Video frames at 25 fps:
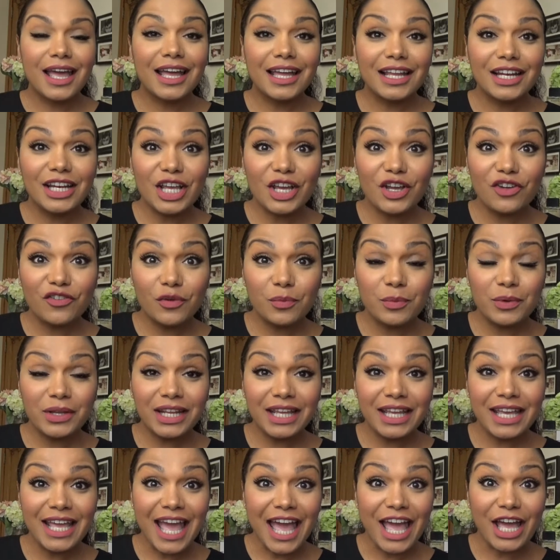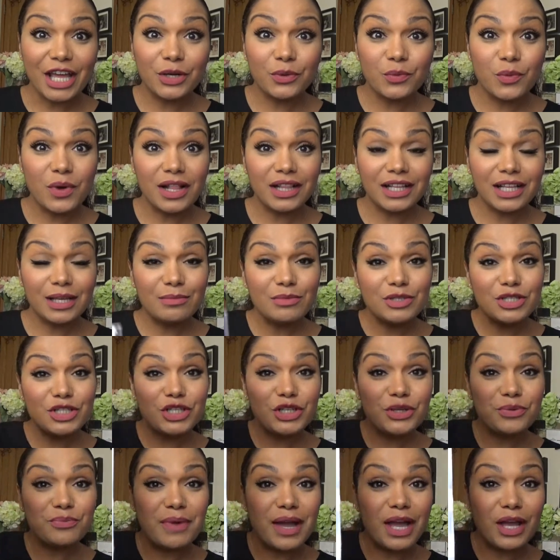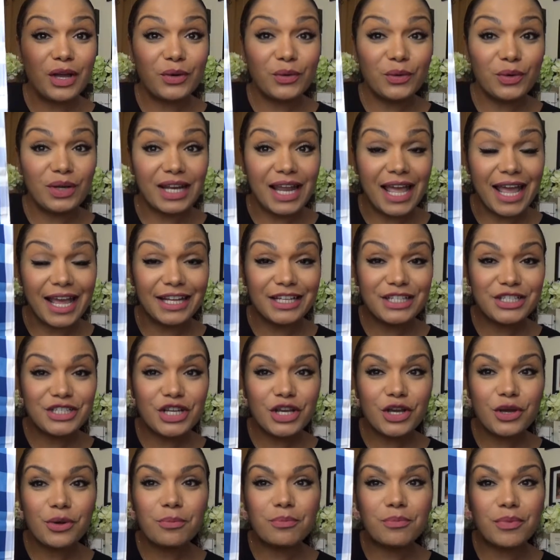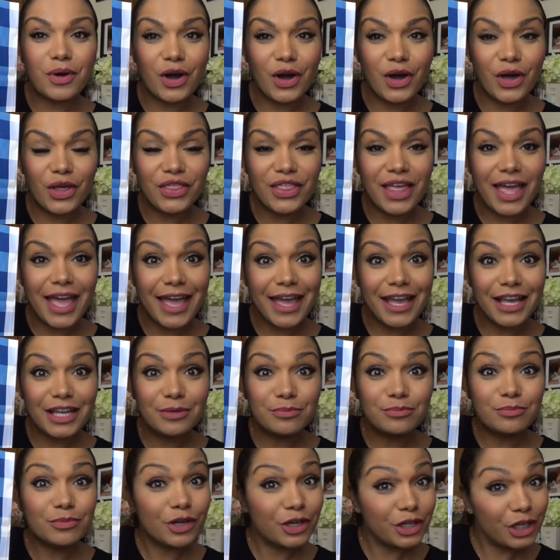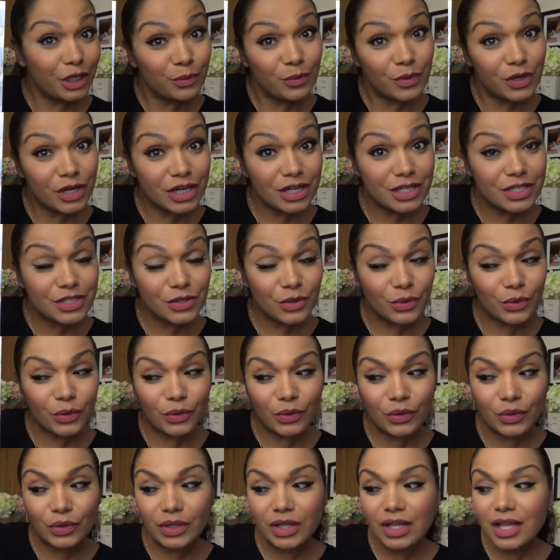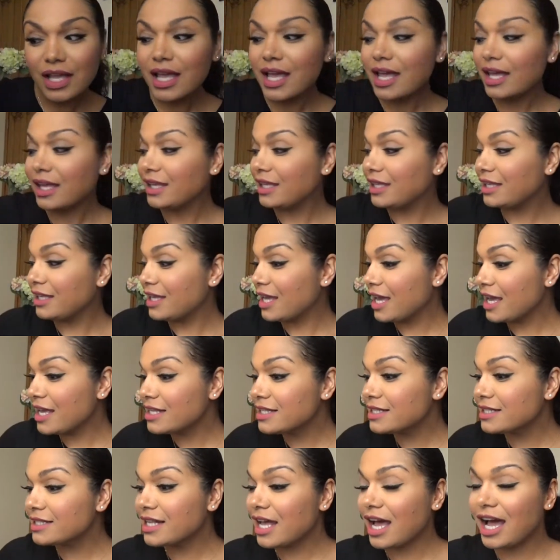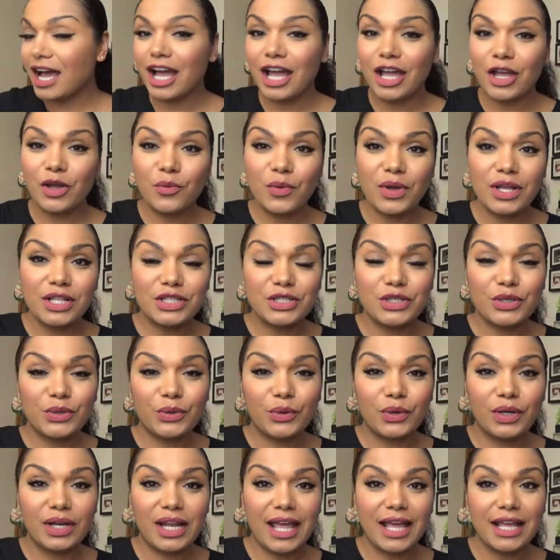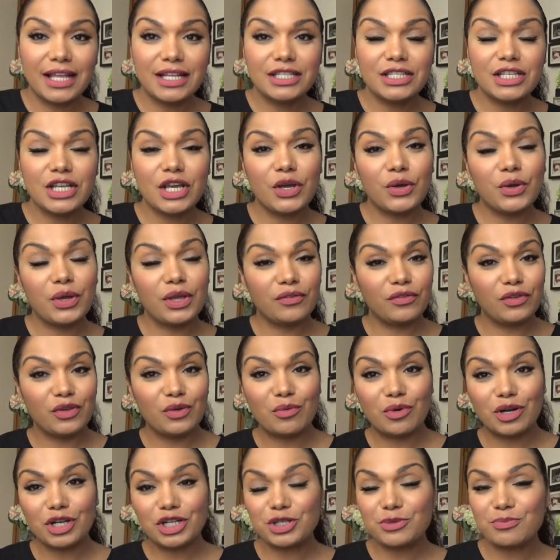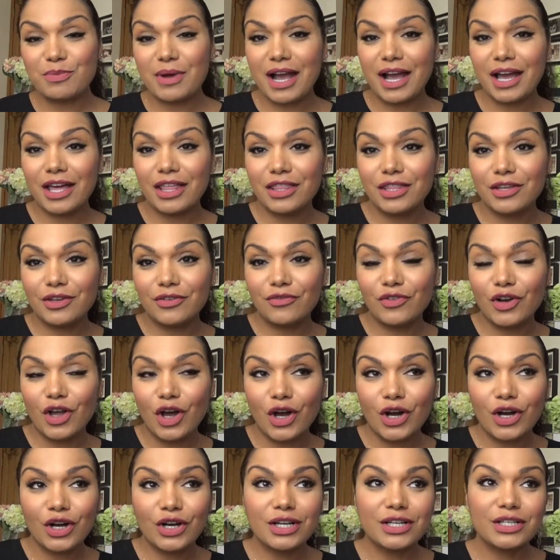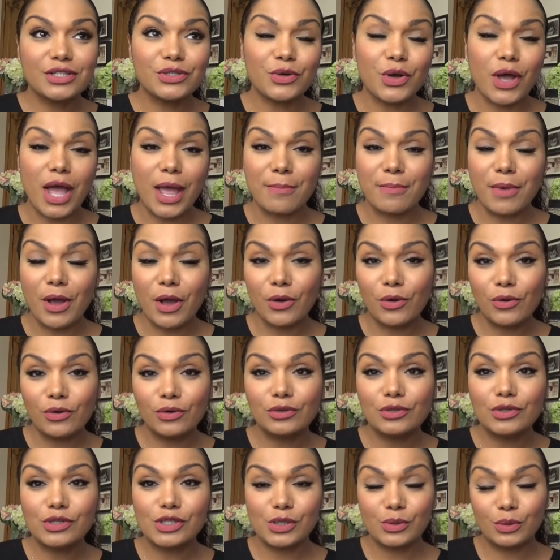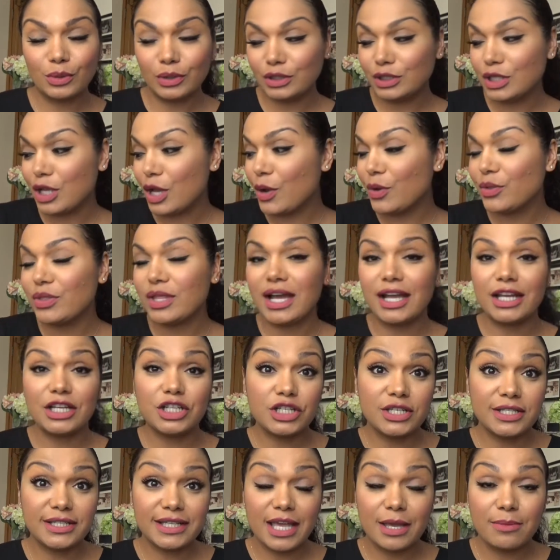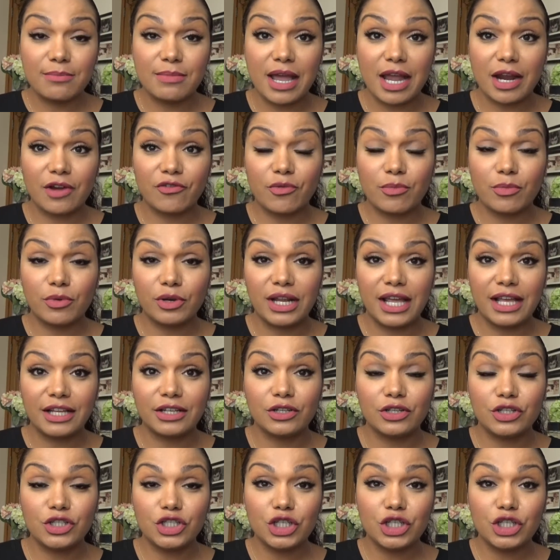Hello everybody and welcome to my Orlando Bath and Body Works haul. Yes, I went to Orlando. If you watch my other vlogs and my hauls, you will know that I just came back from Orlando